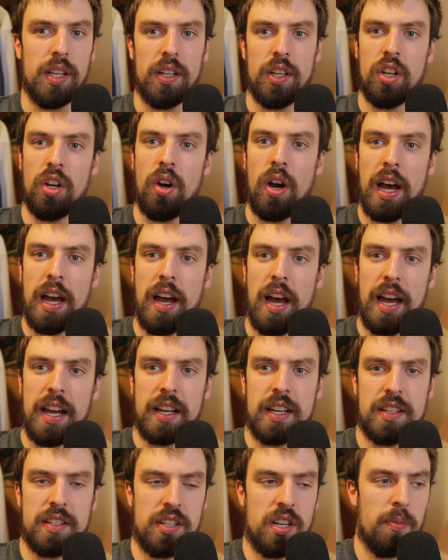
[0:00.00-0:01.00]
You know, I
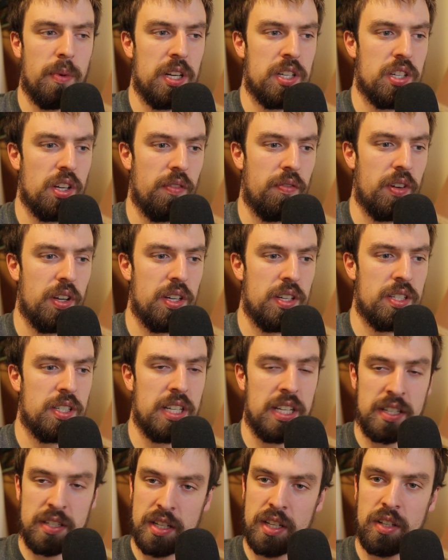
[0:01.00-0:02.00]
consider myself a
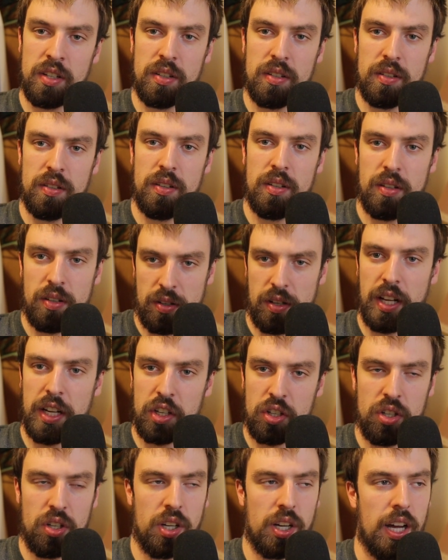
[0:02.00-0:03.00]
decent
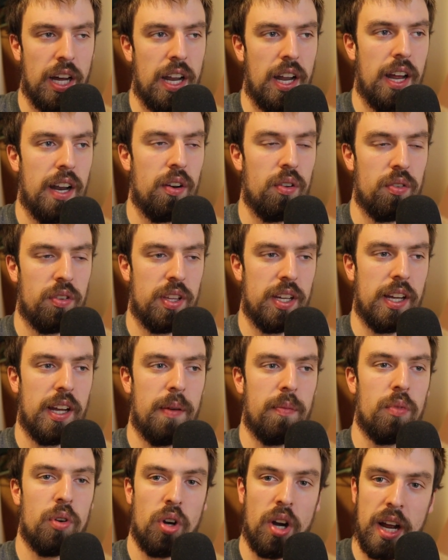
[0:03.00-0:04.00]
like cook. I don't think
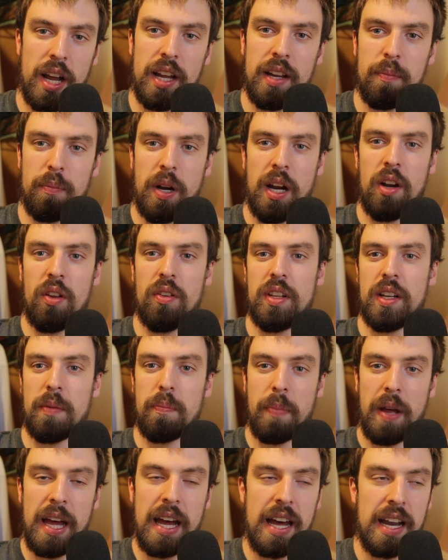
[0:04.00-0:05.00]
I'm great, but I don't think
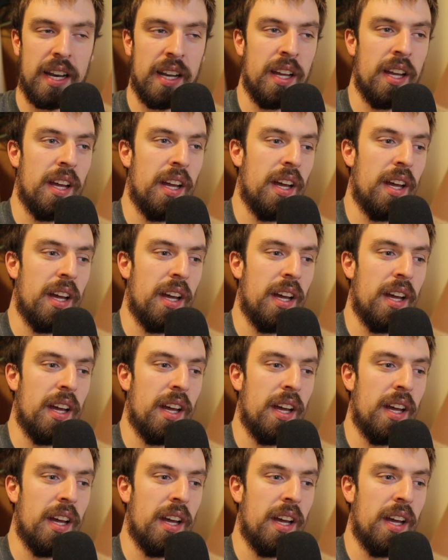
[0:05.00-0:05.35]
I'm bad.